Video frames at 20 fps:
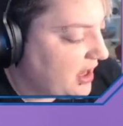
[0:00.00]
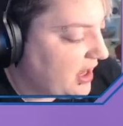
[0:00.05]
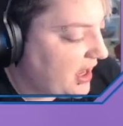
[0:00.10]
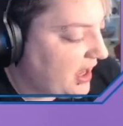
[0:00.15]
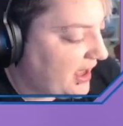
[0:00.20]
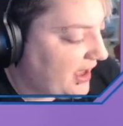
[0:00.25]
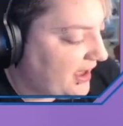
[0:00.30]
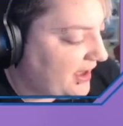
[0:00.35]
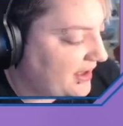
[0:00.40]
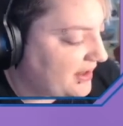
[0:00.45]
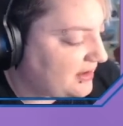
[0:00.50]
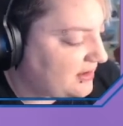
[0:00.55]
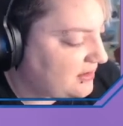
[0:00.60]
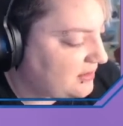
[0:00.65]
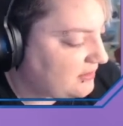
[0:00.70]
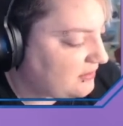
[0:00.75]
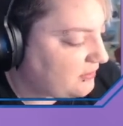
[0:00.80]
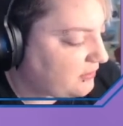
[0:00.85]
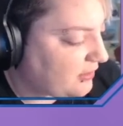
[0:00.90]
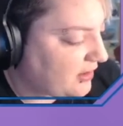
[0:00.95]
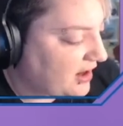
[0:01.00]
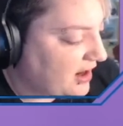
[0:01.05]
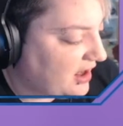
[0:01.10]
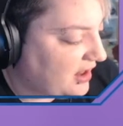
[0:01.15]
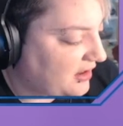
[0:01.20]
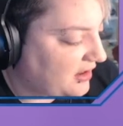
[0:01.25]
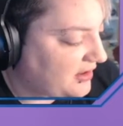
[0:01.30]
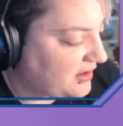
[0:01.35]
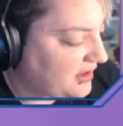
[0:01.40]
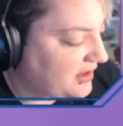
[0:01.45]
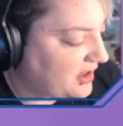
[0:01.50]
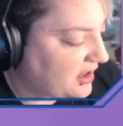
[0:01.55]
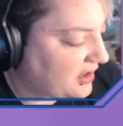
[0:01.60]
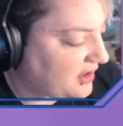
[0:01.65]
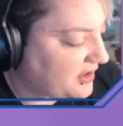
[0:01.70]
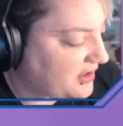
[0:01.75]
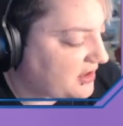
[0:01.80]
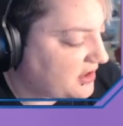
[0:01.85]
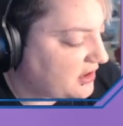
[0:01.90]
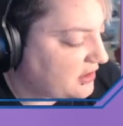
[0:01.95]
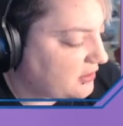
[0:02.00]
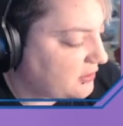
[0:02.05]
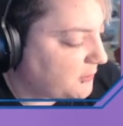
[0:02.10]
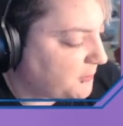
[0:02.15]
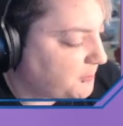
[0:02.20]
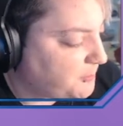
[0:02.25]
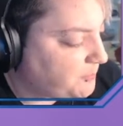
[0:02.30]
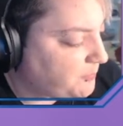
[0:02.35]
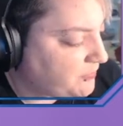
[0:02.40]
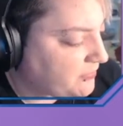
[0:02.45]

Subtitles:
And for color and color queue,